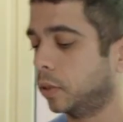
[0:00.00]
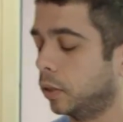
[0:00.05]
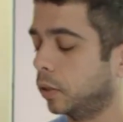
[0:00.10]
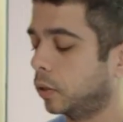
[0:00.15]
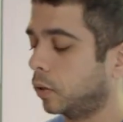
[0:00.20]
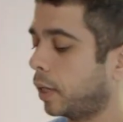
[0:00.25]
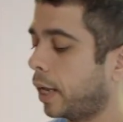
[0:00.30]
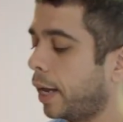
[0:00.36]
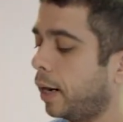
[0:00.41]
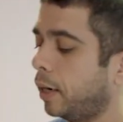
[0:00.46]
a
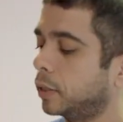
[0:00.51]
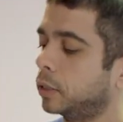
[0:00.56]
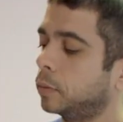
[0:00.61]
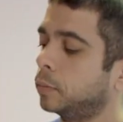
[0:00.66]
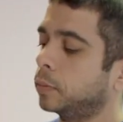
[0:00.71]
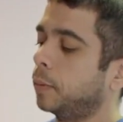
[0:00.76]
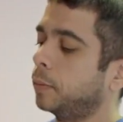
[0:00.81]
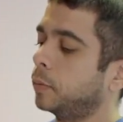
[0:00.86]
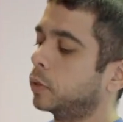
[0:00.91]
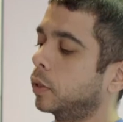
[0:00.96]
little higher,
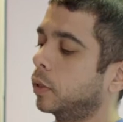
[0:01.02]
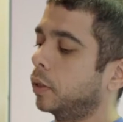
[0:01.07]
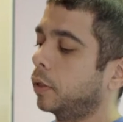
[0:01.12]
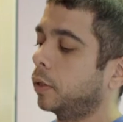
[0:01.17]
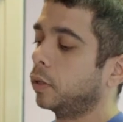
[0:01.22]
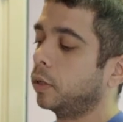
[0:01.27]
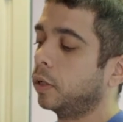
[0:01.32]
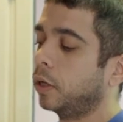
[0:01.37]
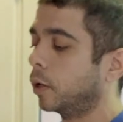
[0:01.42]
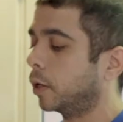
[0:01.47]
sometimes it's a
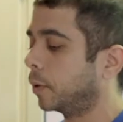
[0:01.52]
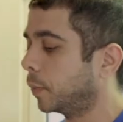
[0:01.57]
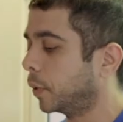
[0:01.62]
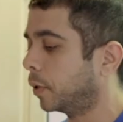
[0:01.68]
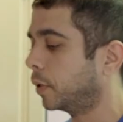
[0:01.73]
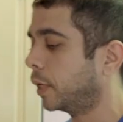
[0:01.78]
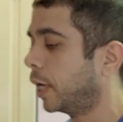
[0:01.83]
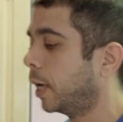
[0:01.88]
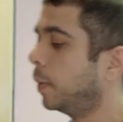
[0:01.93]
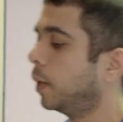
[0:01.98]
little lower,
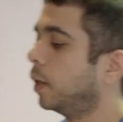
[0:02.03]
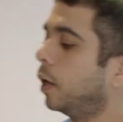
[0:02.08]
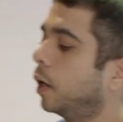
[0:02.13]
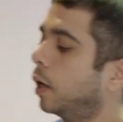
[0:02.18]
okay?